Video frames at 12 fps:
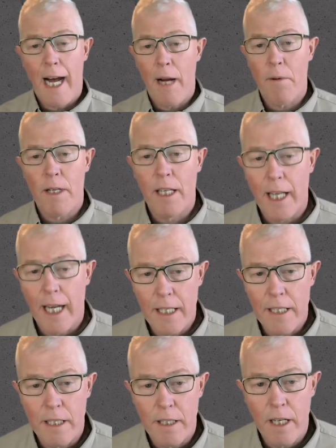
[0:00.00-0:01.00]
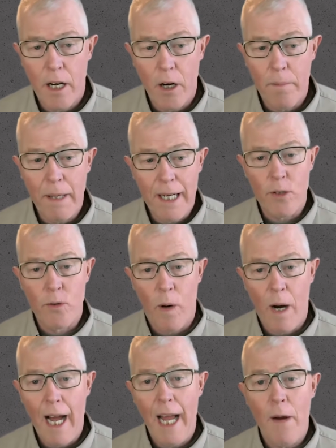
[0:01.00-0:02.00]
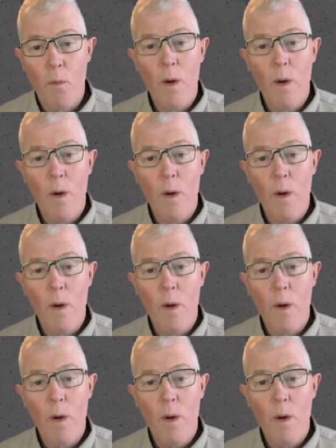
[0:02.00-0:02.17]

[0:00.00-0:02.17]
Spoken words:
I would like to know, because why?